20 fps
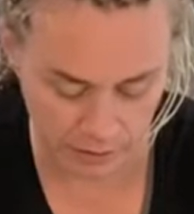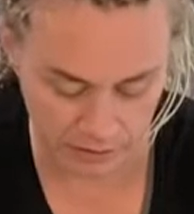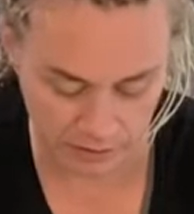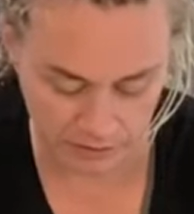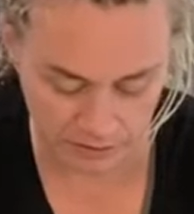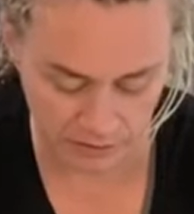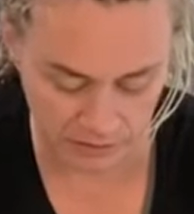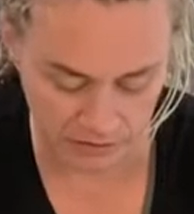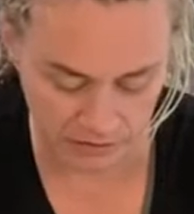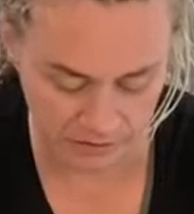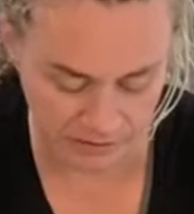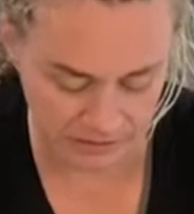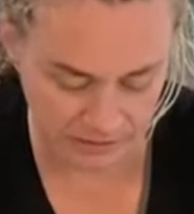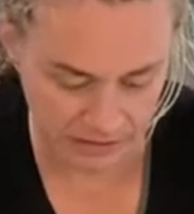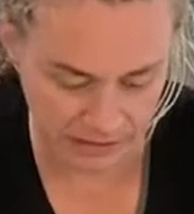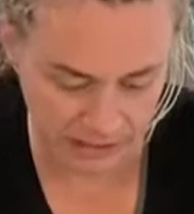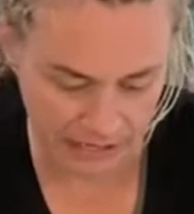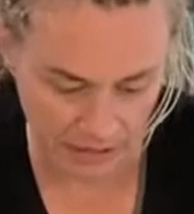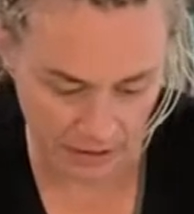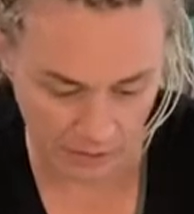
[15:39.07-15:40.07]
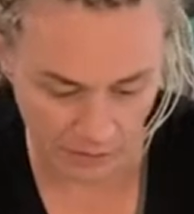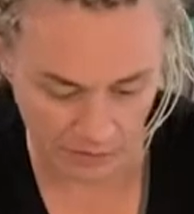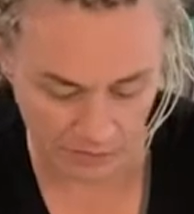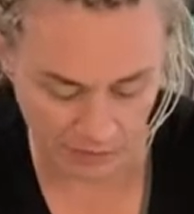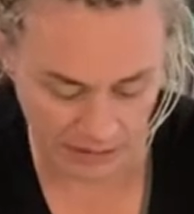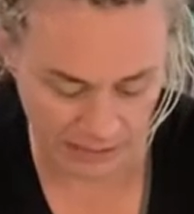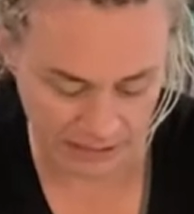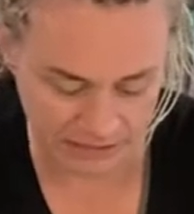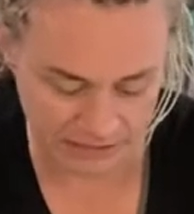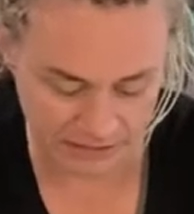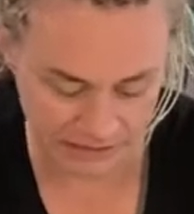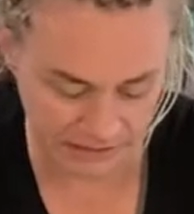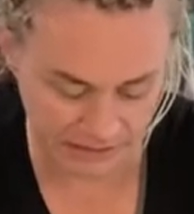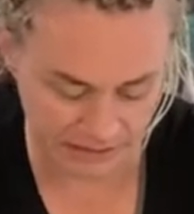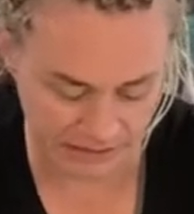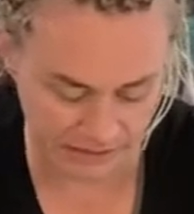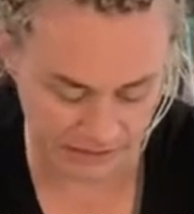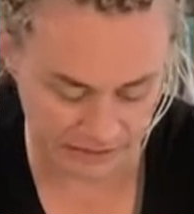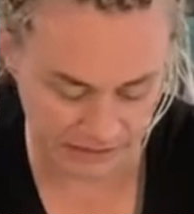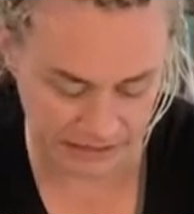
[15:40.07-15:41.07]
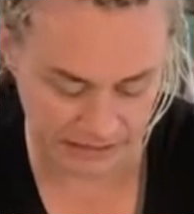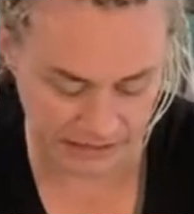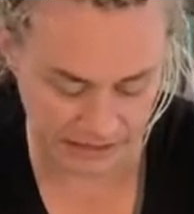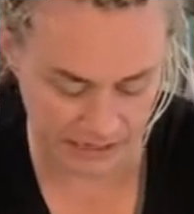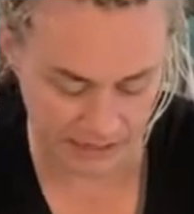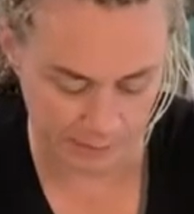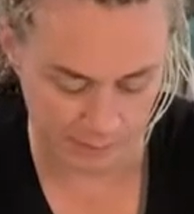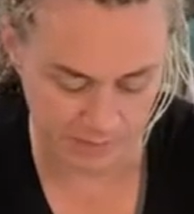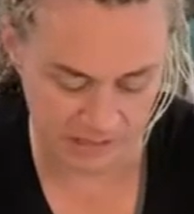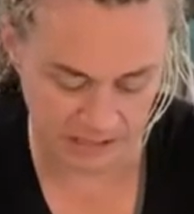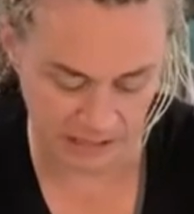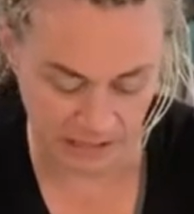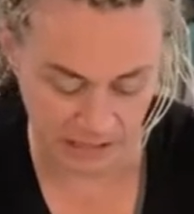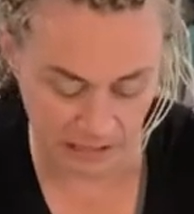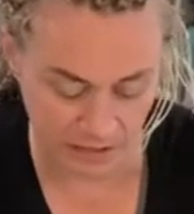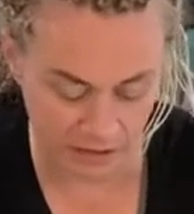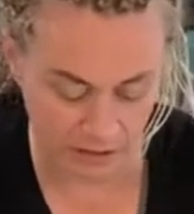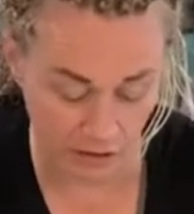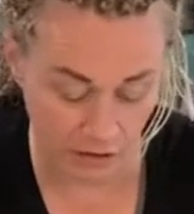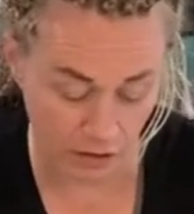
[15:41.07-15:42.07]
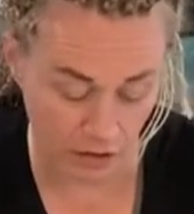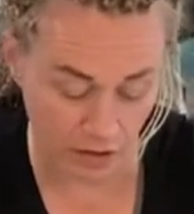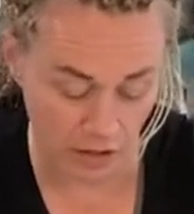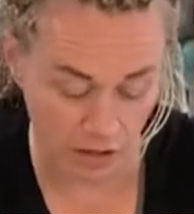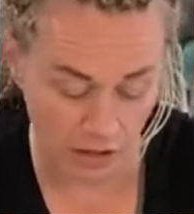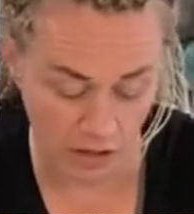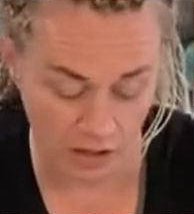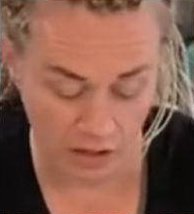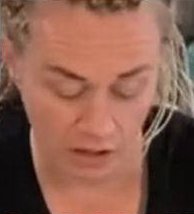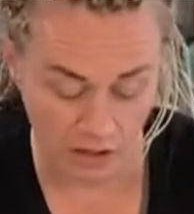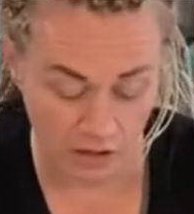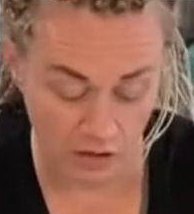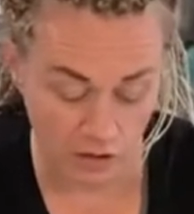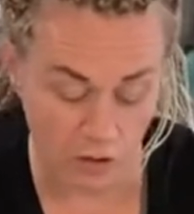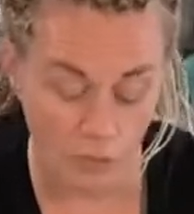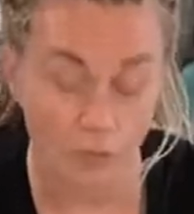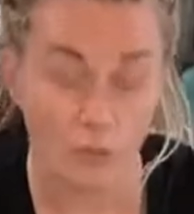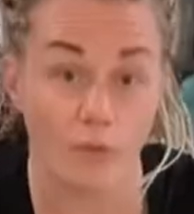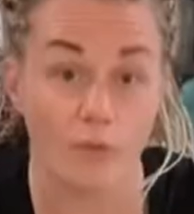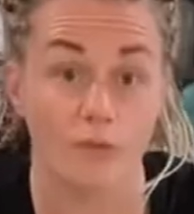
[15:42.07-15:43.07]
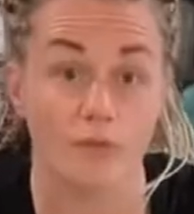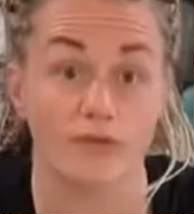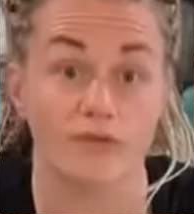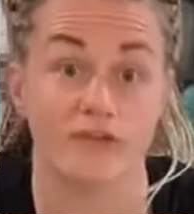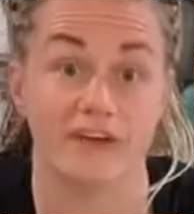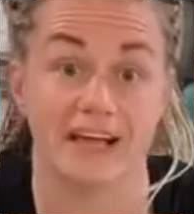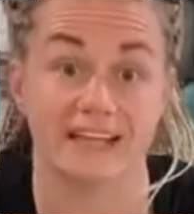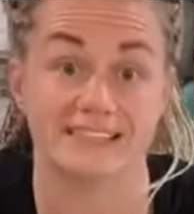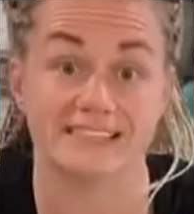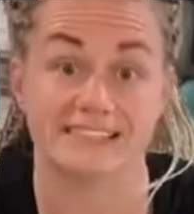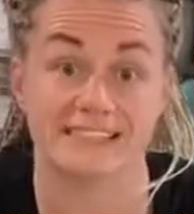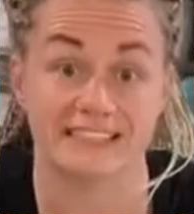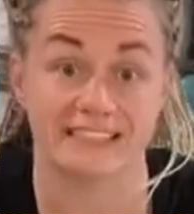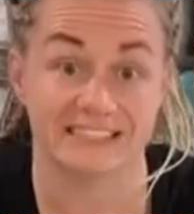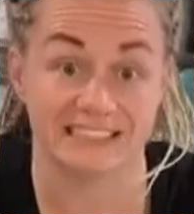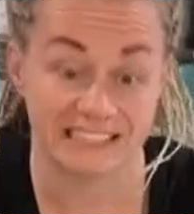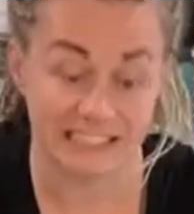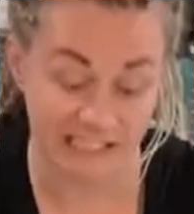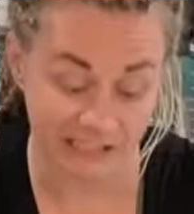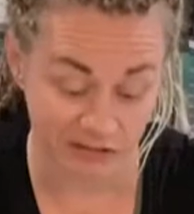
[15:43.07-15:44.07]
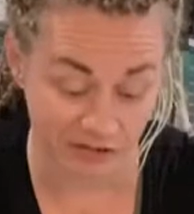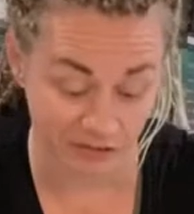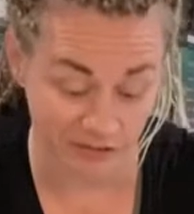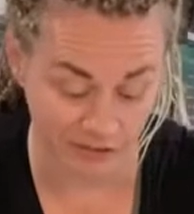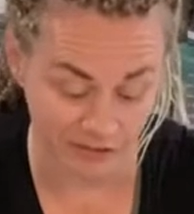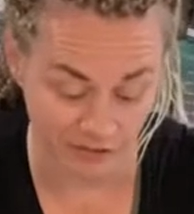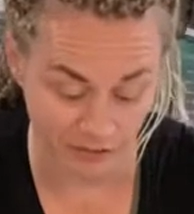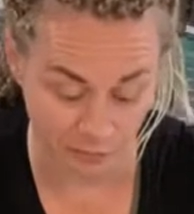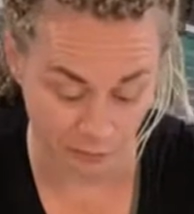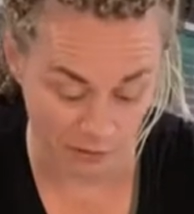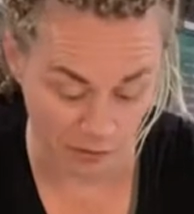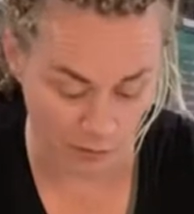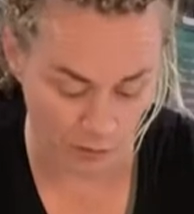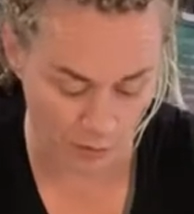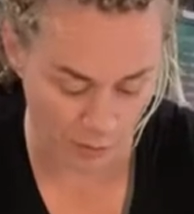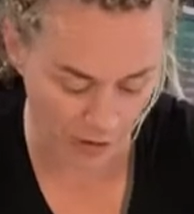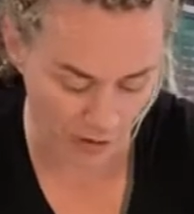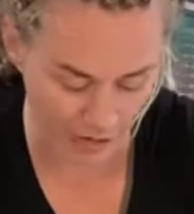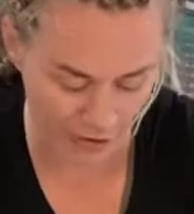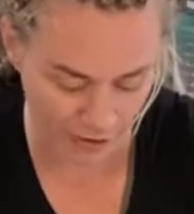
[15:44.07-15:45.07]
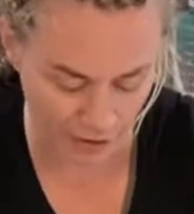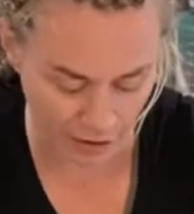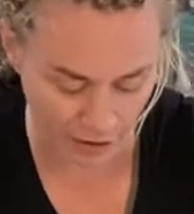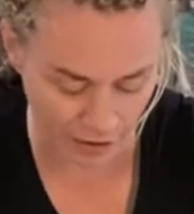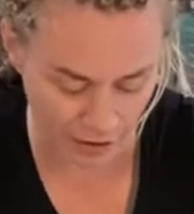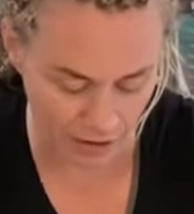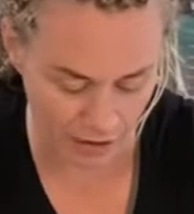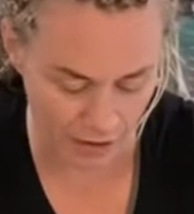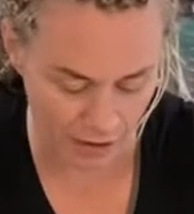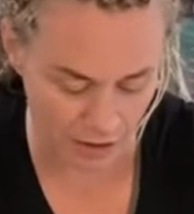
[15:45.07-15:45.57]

So you see how fast and easy it came together. No fancy skills required,